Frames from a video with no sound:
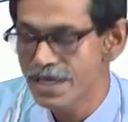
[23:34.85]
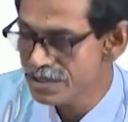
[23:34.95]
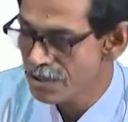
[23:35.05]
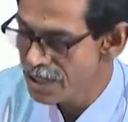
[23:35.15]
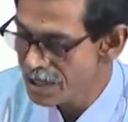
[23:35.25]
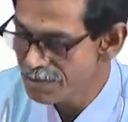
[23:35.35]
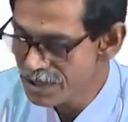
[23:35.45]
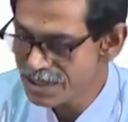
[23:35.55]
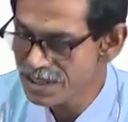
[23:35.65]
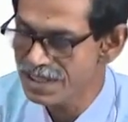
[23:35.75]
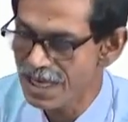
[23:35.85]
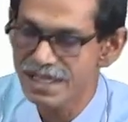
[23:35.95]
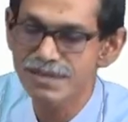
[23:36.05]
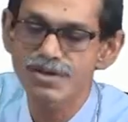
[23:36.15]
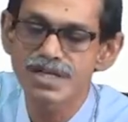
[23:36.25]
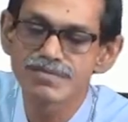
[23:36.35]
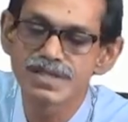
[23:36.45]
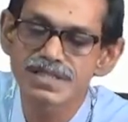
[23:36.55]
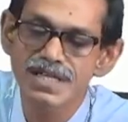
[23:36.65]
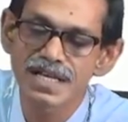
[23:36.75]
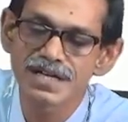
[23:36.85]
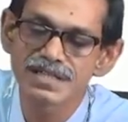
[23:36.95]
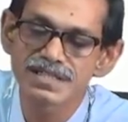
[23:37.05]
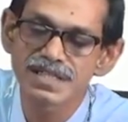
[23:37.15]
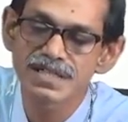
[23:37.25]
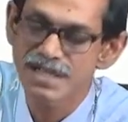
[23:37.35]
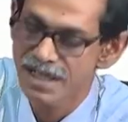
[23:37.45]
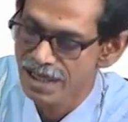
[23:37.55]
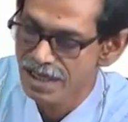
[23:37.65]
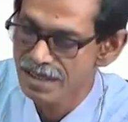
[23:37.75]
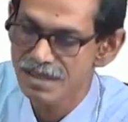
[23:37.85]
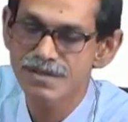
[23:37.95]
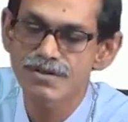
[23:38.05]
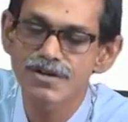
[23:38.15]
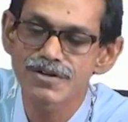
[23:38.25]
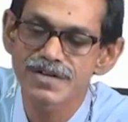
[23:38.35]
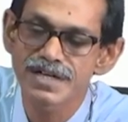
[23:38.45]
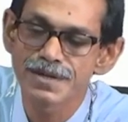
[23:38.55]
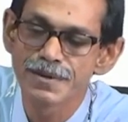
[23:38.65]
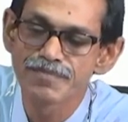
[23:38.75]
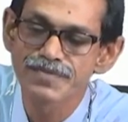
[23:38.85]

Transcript: So, if this is the antibody, if this color is say red, no not red,